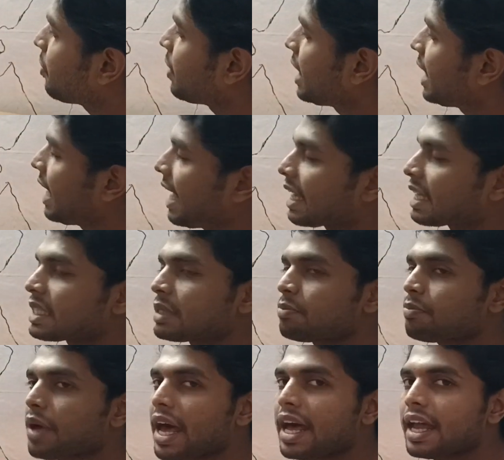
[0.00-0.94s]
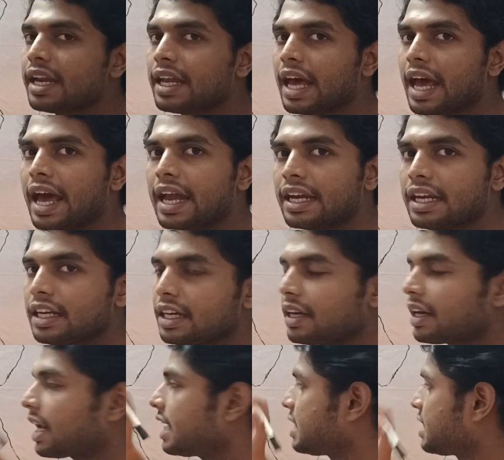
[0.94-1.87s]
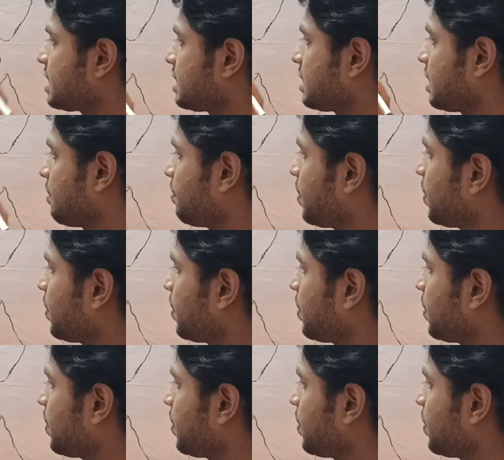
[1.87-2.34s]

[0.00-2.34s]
will expand and rises up.